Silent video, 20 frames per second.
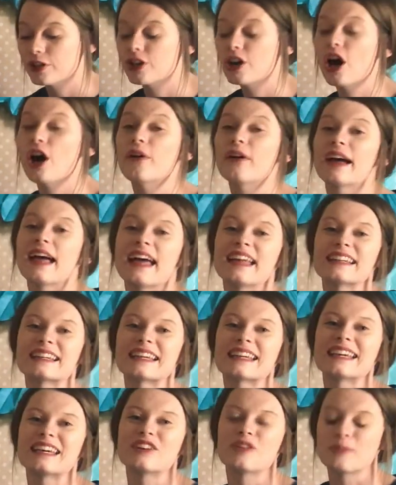Go ahead
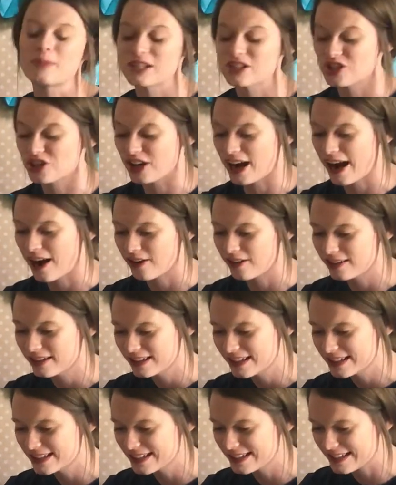and kill me, Trout,
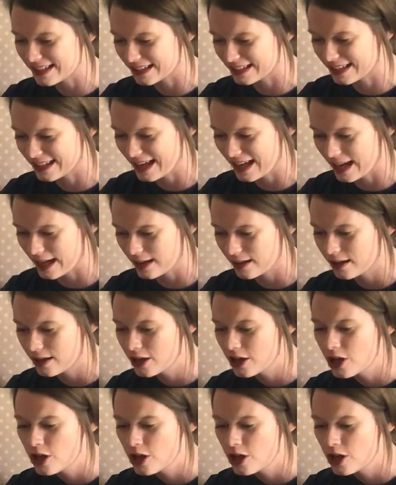said Kate.